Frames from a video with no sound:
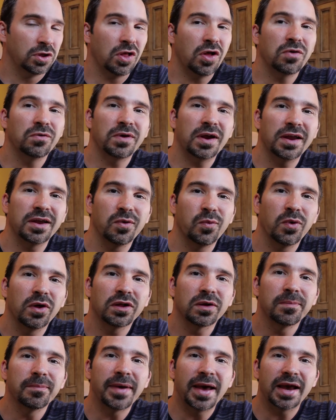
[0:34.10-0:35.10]
All right,
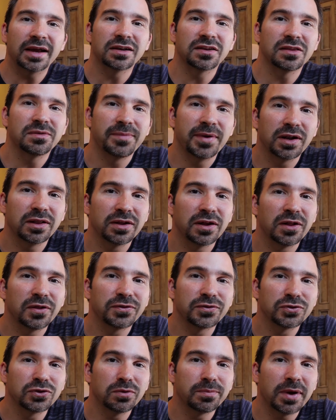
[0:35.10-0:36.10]
welcome back to the Mental
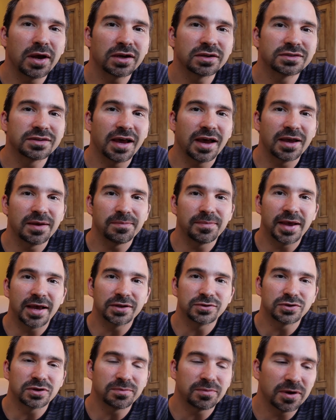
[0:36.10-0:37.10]
Health Toolbox. I am
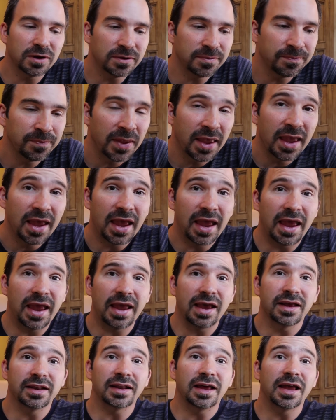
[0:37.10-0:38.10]
Patrick Martin,
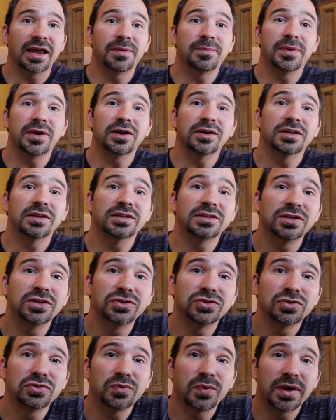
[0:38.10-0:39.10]
and I am here to
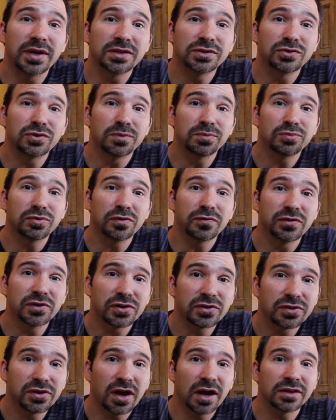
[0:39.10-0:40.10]
teach you ways to improve your
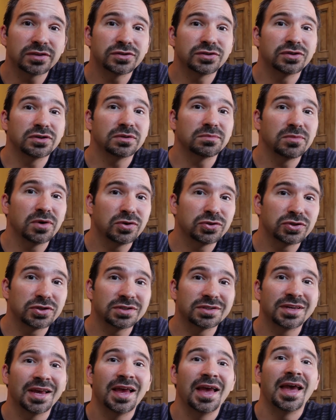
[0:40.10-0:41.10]
thoughts, your
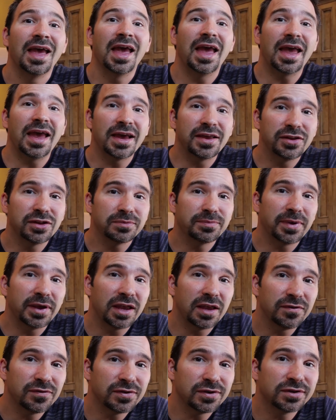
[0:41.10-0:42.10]
emotions, and your
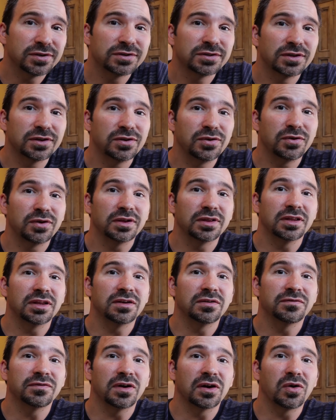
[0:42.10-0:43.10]
behavior so you can
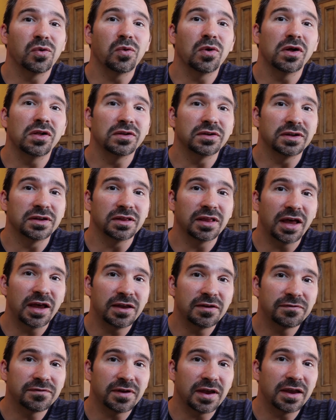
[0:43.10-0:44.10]
live a quality
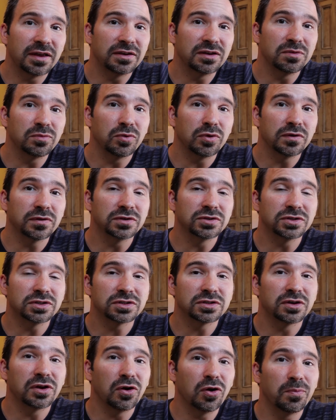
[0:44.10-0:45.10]
life and do more than
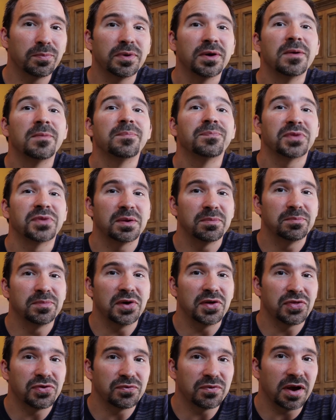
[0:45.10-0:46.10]
just cope,
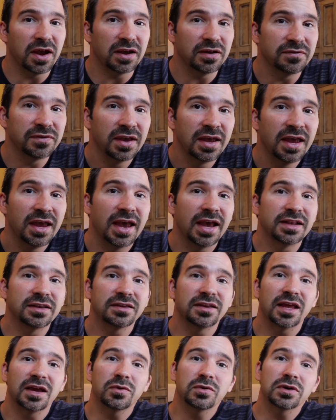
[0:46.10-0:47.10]
but thrive. And
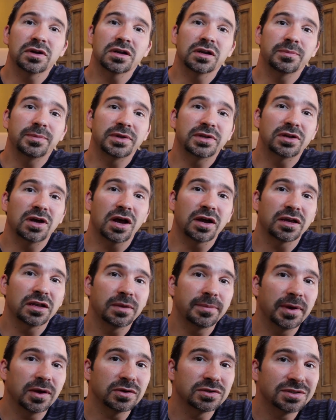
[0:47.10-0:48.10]
today we're going to be talking
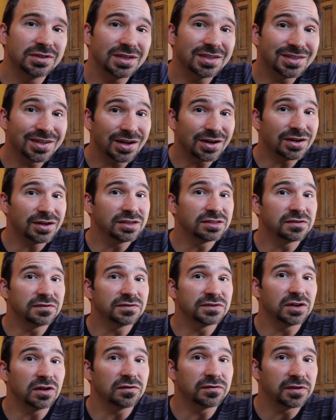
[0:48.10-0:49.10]
about six areas of
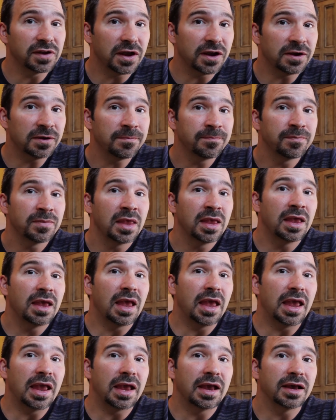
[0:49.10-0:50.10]
self care
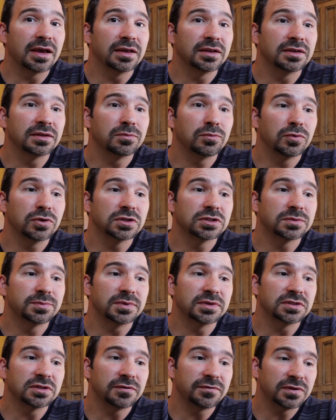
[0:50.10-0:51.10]
and more
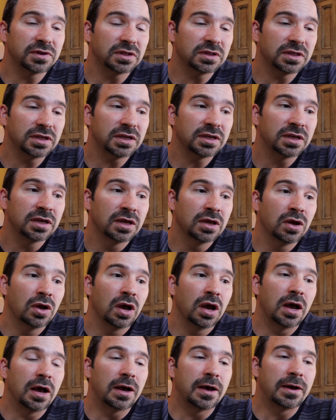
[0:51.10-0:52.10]
specifically,
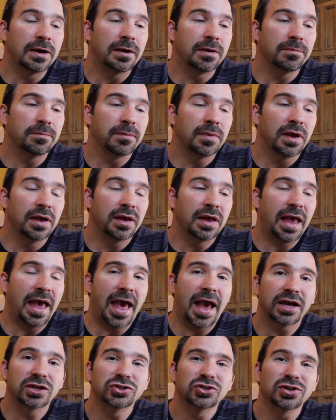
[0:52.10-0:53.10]
um,
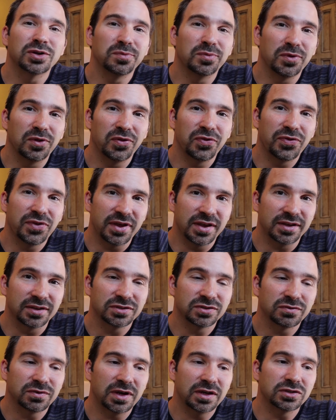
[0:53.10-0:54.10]
actionable
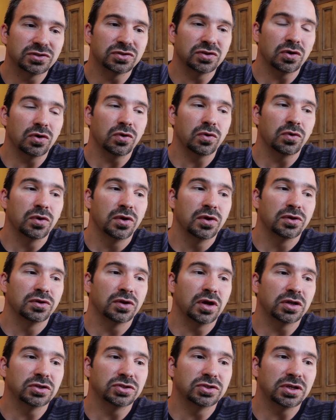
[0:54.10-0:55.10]
things, right? So,
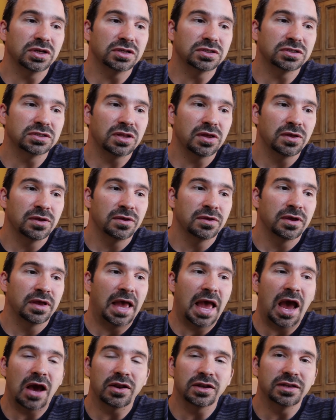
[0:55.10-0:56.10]
not just
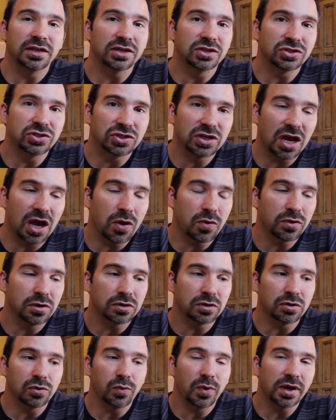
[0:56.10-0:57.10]
how to take a
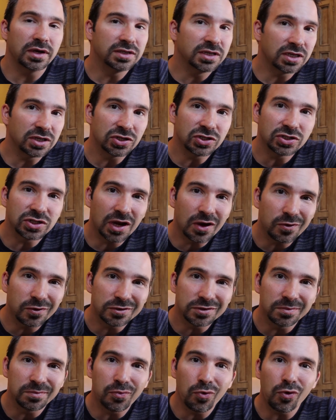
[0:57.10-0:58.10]
shower or why taking a shower
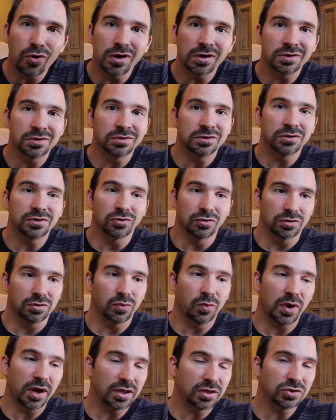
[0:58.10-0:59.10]
is important or
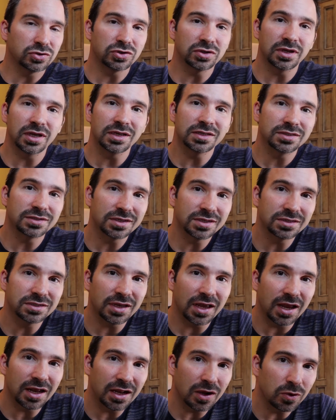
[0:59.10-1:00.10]
why you should get six
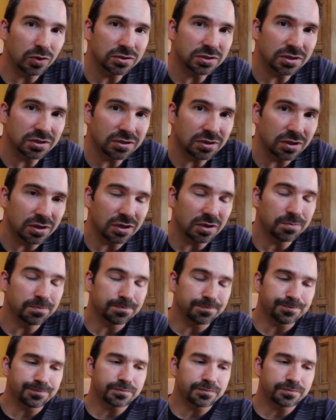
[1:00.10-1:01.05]
to eight hours of sleep